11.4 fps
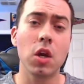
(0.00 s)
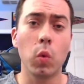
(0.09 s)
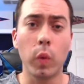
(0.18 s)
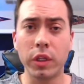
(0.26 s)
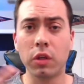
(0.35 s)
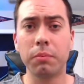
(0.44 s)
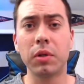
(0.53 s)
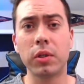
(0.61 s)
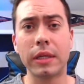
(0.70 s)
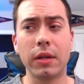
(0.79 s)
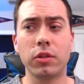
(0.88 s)
When you're
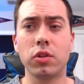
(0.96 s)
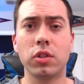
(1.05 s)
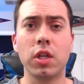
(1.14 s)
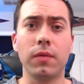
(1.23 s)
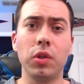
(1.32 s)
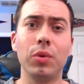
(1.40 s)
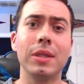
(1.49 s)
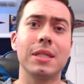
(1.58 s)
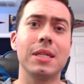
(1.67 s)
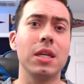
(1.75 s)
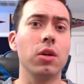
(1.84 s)
building out your stuff, you can
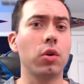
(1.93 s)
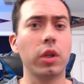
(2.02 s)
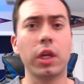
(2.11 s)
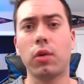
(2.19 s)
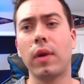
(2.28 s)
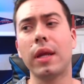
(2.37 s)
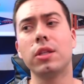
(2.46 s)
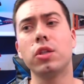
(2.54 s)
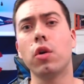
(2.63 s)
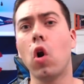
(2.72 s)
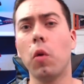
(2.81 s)
see your click
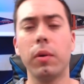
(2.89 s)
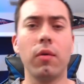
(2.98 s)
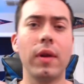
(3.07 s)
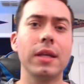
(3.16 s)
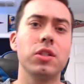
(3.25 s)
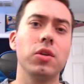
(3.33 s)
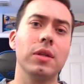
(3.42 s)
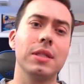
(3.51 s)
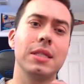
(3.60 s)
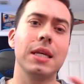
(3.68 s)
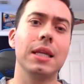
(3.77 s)
rates, your open rates. You
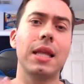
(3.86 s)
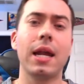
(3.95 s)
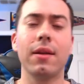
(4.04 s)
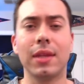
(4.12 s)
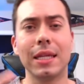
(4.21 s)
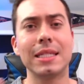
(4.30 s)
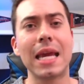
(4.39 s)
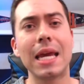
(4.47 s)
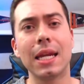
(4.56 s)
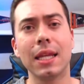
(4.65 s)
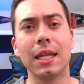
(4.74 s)
can see a lot of the
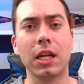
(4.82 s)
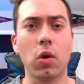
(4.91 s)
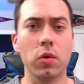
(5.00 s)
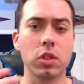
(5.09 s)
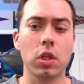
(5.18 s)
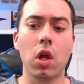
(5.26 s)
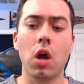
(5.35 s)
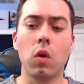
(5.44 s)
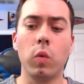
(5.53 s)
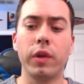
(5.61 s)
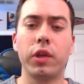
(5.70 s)
data that goes
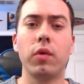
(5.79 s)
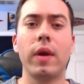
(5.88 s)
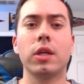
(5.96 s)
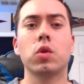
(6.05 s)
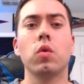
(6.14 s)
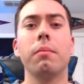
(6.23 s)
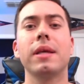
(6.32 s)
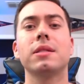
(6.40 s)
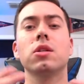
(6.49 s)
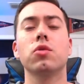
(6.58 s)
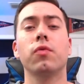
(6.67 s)
along with your actual
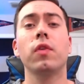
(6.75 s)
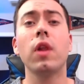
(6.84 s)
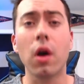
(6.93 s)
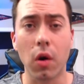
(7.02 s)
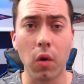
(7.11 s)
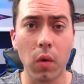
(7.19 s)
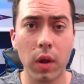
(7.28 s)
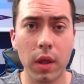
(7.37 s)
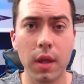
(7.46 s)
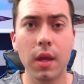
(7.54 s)
message flow